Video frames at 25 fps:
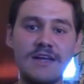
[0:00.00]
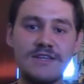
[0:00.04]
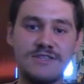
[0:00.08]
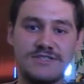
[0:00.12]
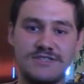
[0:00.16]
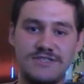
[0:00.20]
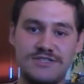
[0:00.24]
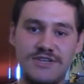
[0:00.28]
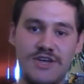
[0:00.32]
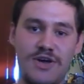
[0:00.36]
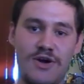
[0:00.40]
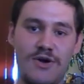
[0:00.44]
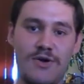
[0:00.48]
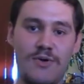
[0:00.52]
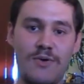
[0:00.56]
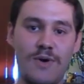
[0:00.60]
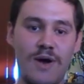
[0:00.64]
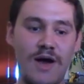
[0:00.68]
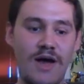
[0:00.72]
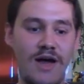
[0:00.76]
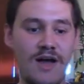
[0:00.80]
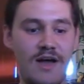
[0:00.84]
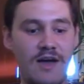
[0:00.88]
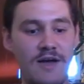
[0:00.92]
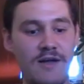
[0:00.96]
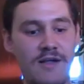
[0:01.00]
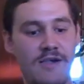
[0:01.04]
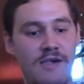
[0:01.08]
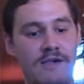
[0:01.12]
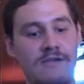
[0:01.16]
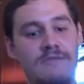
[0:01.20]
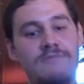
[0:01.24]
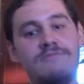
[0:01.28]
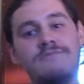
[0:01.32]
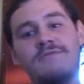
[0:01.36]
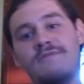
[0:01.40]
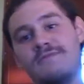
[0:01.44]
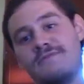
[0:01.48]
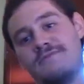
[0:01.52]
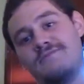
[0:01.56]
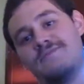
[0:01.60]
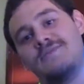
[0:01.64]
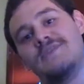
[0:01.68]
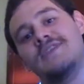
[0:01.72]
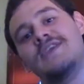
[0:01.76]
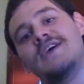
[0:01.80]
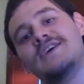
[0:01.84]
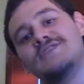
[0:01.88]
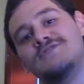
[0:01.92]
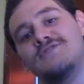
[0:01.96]
So,
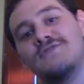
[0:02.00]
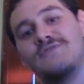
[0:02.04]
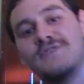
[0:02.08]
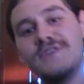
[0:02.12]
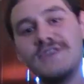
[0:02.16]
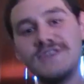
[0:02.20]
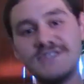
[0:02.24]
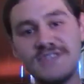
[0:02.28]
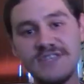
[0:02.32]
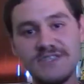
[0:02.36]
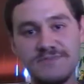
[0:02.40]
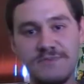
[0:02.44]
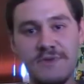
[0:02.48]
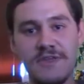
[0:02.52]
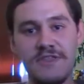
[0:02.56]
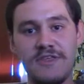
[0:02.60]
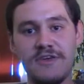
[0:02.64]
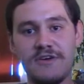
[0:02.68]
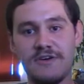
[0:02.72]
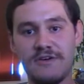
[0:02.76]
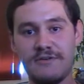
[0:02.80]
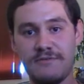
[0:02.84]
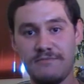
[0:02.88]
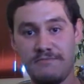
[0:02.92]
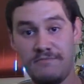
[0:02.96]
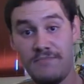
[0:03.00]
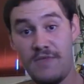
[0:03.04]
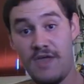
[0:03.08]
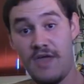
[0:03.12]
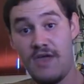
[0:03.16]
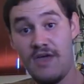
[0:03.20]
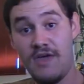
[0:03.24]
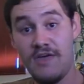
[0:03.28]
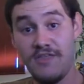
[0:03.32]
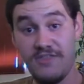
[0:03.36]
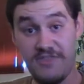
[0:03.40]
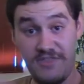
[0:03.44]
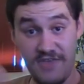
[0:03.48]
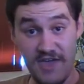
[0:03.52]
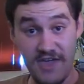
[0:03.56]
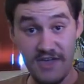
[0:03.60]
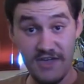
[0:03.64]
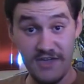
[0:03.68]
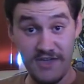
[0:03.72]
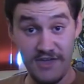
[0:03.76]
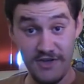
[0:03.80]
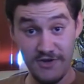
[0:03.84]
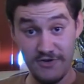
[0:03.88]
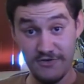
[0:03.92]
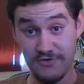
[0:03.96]
just to finish this video,
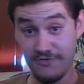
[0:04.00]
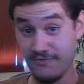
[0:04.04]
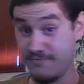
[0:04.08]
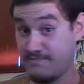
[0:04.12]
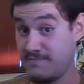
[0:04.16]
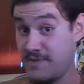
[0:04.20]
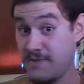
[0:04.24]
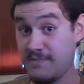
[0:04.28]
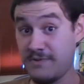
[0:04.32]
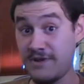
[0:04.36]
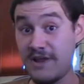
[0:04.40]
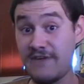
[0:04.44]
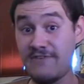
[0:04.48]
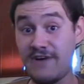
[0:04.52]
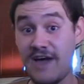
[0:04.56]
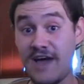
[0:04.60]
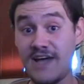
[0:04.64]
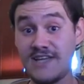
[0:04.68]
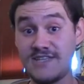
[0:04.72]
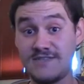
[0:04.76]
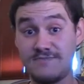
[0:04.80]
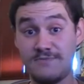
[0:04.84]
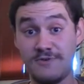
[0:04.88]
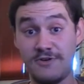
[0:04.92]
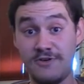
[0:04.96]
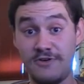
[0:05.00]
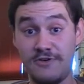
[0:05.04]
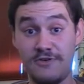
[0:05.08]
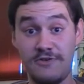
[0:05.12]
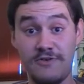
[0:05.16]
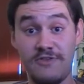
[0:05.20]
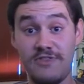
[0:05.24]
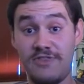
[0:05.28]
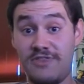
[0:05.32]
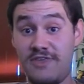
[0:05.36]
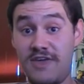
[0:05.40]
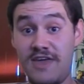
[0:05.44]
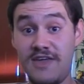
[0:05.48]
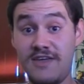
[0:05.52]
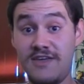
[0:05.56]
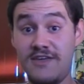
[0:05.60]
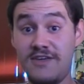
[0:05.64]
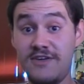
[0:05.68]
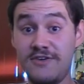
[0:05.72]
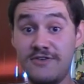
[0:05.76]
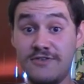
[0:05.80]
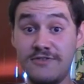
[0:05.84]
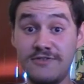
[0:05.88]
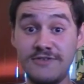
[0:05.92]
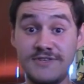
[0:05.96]
thank you, people of Hasbro. Thank
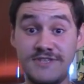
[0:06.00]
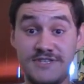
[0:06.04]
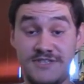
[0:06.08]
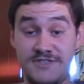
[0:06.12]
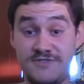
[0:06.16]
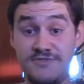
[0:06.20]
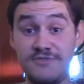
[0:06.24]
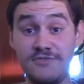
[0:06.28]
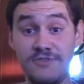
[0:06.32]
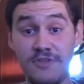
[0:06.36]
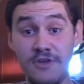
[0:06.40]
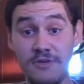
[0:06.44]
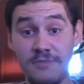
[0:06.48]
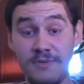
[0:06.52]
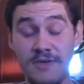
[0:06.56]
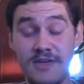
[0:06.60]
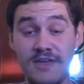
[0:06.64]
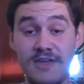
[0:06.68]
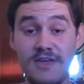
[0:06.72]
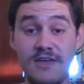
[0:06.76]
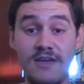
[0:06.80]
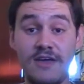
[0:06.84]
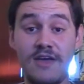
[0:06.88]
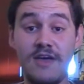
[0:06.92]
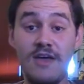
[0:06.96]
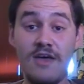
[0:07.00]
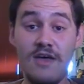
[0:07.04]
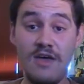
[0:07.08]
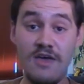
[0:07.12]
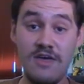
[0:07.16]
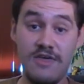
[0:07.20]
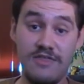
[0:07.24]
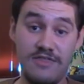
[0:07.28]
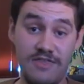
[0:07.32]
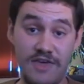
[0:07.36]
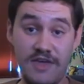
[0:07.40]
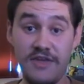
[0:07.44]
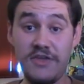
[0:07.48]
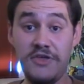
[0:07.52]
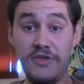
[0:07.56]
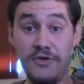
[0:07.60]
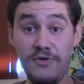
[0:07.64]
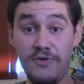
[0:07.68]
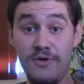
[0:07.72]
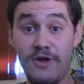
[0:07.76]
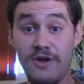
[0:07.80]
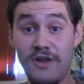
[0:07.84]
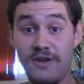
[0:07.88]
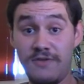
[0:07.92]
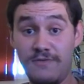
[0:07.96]
you, Studio B. Thank
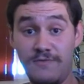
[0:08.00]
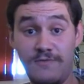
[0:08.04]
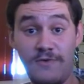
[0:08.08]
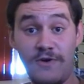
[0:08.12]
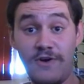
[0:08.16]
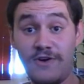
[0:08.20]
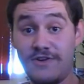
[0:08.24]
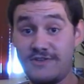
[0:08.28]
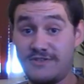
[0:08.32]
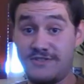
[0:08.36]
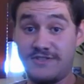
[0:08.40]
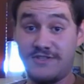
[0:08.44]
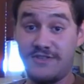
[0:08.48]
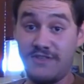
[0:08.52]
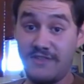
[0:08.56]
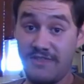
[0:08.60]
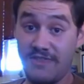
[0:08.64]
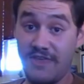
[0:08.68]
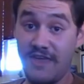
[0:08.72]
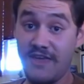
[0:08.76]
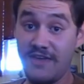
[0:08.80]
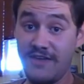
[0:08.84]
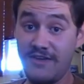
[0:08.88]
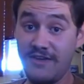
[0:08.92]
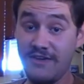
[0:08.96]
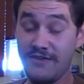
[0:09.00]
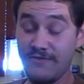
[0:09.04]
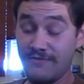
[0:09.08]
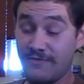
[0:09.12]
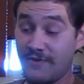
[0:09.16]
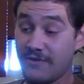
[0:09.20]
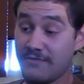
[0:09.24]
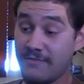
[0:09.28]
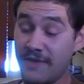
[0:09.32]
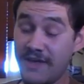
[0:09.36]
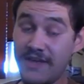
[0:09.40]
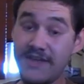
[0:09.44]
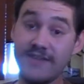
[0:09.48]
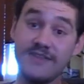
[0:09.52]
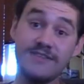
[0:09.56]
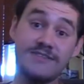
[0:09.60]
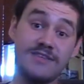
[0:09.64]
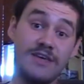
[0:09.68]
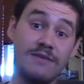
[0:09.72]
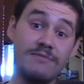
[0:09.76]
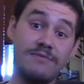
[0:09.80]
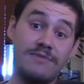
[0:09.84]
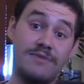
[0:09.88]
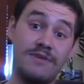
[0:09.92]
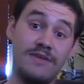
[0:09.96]
you, Lauren Faust. Thank you for making
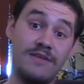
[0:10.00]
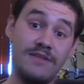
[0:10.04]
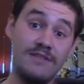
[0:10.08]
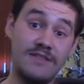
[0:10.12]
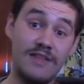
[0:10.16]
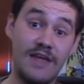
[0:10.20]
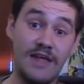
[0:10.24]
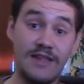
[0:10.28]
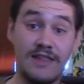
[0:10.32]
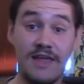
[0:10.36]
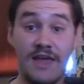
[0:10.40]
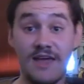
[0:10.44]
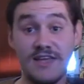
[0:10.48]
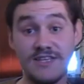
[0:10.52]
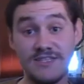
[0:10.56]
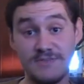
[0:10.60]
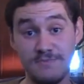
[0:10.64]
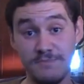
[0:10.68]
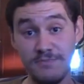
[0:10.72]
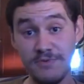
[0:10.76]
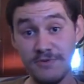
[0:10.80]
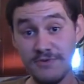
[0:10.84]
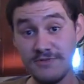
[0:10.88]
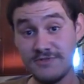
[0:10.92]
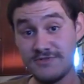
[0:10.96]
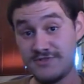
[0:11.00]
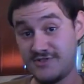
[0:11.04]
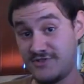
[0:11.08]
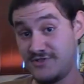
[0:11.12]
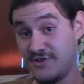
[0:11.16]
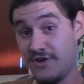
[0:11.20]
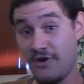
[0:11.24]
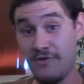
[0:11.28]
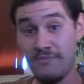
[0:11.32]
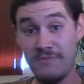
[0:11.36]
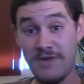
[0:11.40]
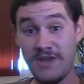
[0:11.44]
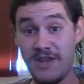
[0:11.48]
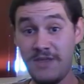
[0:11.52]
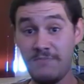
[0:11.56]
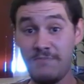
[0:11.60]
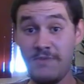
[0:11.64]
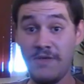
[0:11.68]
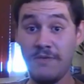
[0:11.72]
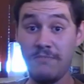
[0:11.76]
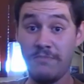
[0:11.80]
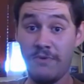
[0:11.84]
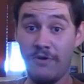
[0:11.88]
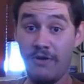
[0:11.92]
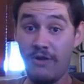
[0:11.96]
something that has put so many
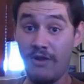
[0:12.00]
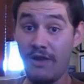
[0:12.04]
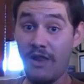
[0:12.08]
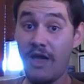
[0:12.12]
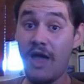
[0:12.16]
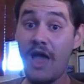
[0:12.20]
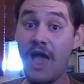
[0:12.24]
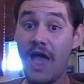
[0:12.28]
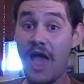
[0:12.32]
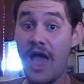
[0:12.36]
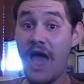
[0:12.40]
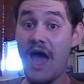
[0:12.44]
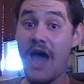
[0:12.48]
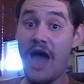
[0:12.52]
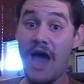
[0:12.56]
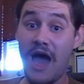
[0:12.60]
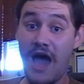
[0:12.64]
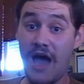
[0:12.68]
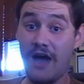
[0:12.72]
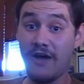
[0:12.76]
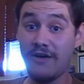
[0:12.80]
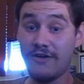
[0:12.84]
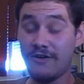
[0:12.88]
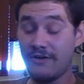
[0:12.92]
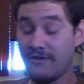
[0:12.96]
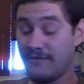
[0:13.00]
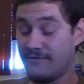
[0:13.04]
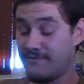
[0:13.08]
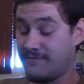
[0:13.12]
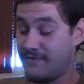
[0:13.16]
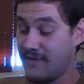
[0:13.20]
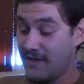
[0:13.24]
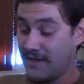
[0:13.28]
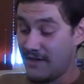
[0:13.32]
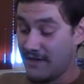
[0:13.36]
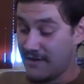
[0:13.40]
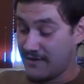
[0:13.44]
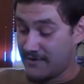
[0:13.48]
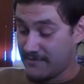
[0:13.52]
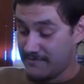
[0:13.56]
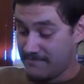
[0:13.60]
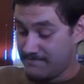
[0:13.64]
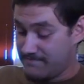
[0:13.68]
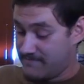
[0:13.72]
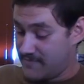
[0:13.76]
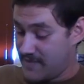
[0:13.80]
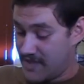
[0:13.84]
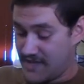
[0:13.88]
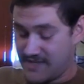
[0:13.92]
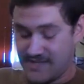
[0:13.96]
people out of their
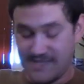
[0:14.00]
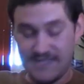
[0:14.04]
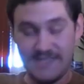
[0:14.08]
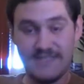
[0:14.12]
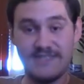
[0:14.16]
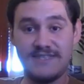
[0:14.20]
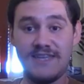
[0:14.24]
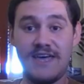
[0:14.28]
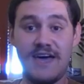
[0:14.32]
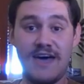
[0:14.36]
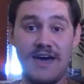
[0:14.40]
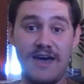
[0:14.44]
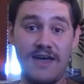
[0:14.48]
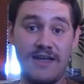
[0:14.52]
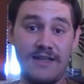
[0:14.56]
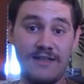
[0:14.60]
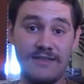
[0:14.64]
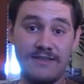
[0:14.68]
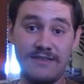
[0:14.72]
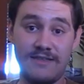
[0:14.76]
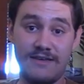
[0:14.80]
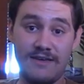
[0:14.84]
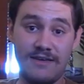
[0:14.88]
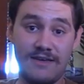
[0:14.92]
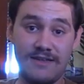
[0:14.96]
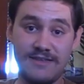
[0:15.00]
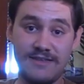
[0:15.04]
sad